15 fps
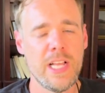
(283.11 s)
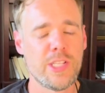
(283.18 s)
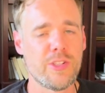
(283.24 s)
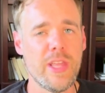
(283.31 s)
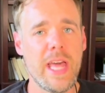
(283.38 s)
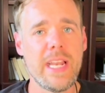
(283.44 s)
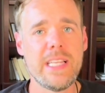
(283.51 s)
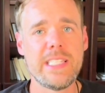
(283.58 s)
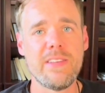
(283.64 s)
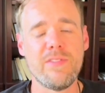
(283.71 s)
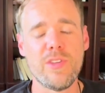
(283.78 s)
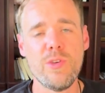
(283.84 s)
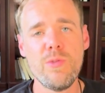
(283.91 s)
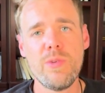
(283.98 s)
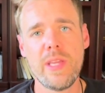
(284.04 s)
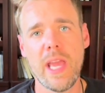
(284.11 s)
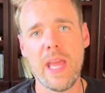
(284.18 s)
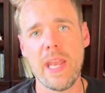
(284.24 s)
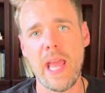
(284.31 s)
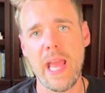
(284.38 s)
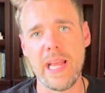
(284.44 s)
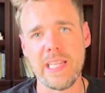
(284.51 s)
So that is, if you
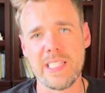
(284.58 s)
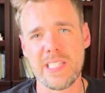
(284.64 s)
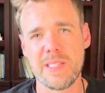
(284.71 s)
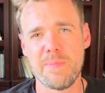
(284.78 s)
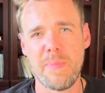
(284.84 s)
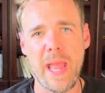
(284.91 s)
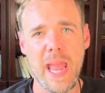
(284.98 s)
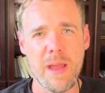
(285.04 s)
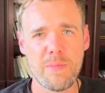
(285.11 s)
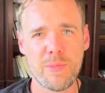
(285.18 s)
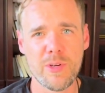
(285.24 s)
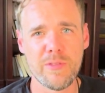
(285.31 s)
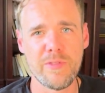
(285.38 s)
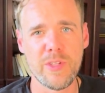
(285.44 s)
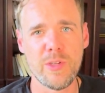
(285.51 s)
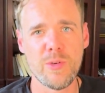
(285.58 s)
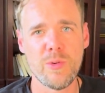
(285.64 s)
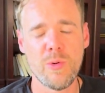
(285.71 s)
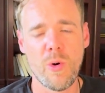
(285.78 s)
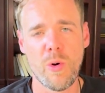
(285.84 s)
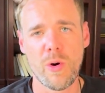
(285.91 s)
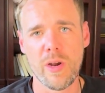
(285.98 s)
get a spam
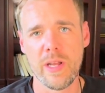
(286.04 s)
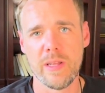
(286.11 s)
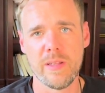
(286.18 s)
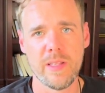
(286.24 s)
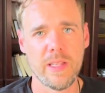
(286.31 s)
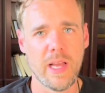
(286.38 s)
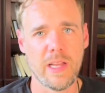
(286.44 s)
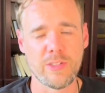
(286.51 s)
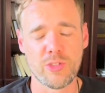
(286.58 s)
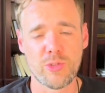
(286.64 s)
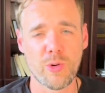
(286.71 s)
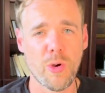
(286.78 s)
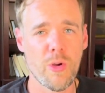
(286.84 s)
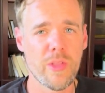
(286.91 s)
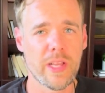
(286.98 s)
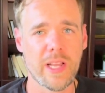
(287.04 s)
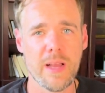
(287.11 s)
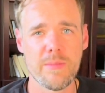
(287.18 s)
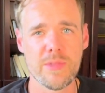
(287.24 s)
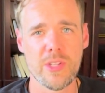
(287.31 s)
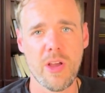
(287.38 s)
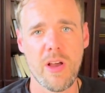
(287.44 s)
review or a troll that
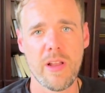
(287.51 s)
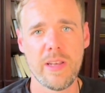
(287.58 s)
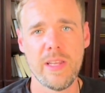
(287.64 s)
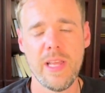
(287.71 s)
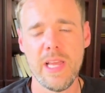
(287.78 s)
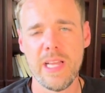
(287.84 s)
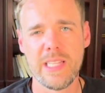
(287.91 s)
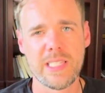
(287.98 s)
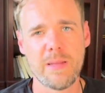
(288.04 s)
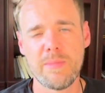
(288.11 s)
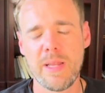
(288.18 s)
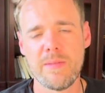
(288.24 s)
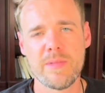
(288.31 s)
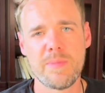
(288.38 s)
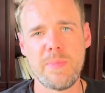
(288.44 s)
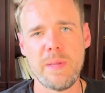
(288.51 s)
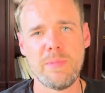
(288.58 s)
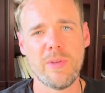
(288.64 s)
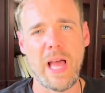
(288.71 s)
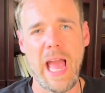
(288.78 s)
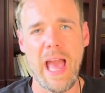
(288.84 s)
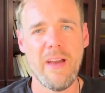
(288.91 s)
comes on, sometimes
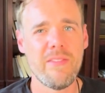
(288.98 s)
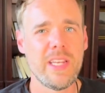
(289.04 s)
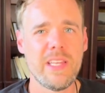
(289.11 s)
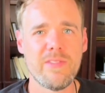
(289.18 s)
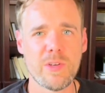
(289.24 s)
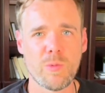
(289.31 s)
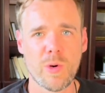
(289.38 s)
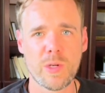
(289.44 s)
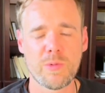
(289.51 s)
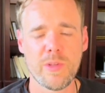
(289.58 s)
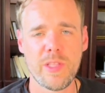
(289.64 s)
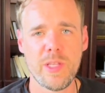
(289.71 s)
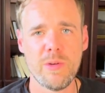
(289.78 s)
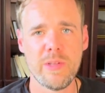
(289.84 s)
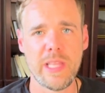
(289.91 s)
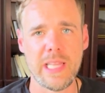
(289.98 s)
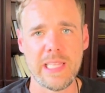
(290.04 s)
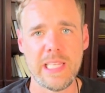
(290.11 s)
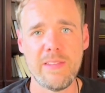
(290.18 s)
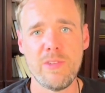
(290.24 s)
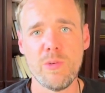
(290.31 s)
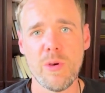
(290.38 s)
people haven't even worked with you and they
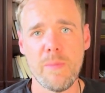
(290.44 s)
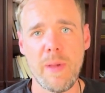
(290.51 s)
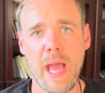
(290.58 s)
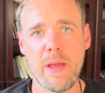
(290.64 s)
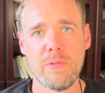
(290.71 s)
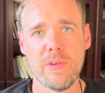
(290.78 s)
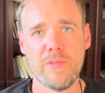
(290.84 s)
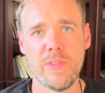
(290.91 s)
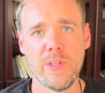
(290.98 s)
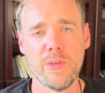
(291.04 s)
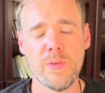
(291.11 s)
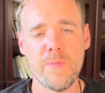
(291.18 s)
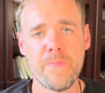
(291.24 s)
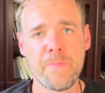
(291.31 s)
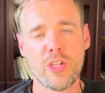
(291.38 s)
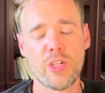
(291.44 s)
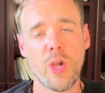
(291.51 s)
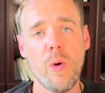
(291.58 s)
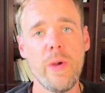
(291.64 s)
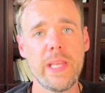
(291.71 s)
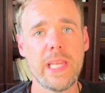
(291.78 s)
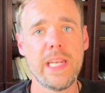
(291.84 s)
leave you a bad review.
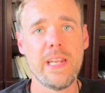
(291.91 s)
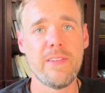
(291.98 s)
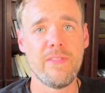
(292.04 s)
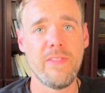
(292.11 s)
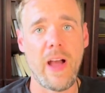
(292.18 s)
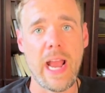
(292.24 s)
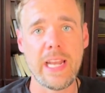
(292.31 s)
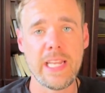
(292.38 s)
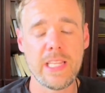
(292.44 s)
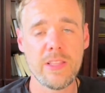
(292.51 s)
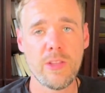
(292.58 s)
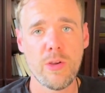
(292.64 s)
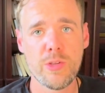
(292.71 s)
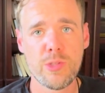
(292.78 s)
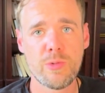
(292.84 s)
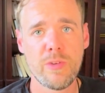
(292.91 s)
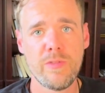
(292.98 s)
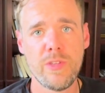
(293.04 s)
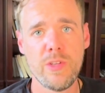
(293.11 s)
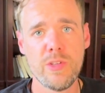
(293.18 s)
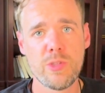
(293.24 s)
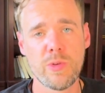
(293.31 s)
Going in and fighting those
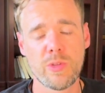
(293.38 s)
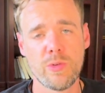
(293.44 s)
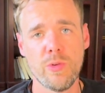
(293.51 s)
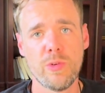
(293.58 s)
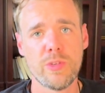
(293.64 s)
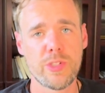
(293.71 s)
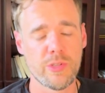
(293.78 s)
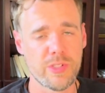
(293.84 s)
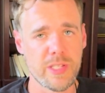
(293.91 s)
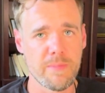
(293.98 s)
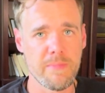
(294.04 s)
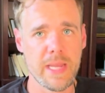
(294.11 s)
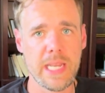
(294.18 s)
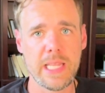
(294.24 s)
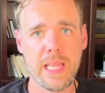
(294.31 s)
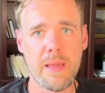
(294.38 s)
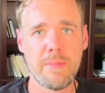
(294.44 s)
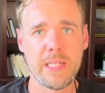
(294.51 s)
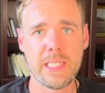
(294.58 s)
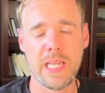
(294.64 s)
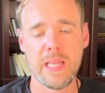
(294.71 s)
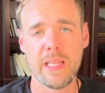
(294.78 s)
reviews with Google, so submitting them
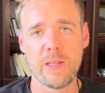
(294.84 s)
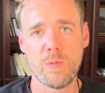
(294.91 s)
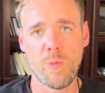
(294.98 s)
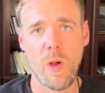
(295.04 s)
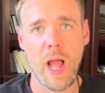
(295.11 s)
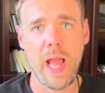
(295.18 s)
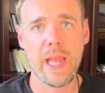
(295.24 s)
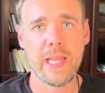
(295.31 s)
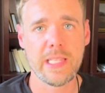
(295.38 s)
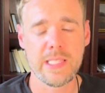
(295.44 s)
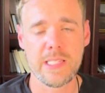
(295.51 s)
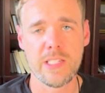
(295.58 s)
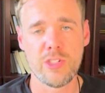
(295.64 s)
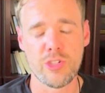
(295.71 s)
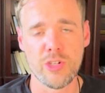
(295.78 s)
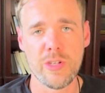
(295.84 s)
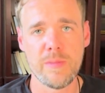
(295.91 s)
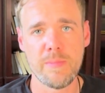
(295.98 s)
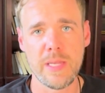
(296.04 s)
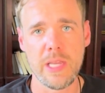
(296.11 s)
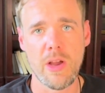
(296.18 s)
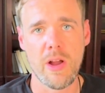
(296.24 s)
and telling why it shouldn't
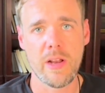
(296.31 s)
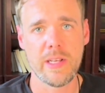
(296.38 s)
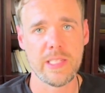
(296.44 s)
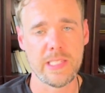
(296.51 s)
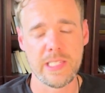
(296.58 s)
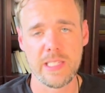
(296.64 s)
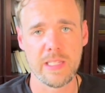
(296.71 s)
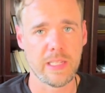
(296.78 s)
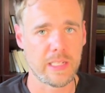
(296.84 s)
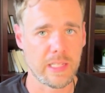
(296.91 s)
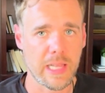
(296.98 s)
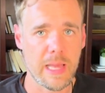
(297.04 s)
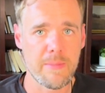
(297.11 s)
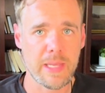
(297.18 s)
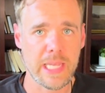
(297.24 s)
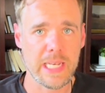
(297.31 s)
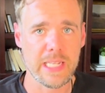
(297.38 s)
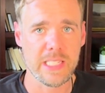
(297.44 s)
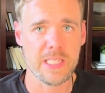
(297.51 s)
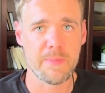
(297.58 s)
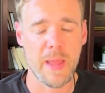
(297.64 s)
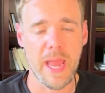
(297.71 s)
be on and claiming it
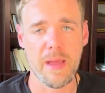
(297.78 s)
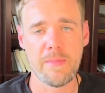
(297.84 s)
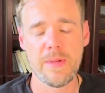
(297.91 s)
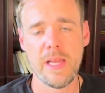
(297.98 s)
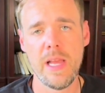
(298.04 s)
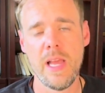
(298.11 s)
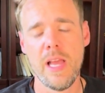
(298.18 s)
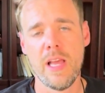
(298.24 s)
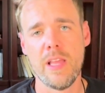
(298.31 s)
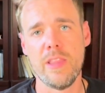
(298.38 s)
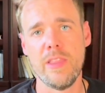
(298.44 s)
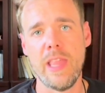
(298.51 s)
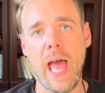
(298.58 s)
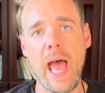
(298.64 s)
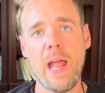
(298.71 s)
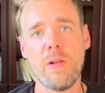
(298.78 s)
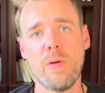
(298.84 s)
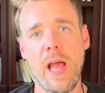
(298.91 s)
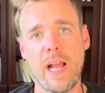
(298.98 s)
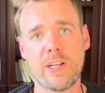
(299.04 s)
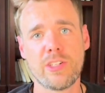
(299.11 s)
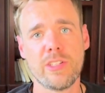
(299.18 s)
as spam, that
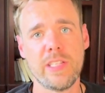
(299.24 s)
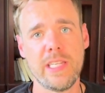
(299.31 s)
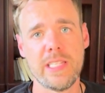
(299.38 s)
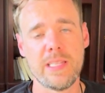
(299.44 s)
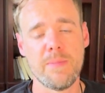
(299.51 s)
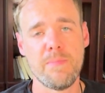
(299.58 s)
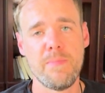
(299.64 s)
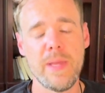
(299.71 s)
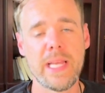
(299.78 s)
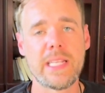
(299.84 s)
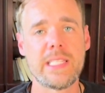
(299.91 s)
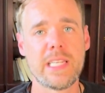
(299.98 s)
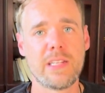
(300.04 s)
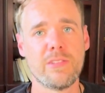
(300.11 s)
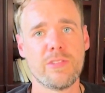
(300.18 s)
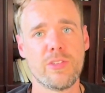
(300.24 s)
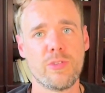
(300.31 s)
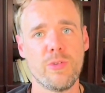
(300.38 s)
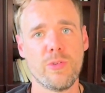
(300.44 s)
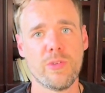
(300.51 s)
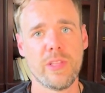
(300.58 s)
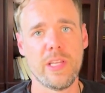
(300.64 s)
actually is a big signal to
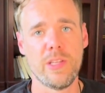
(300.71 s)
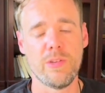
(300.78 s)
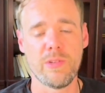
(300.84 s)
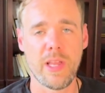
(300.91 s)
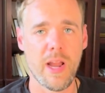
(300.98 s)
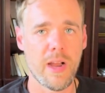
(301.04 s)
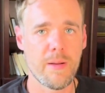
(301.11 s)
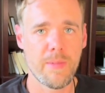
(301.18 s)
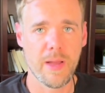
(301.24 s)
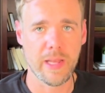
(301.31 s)
Google that you care about,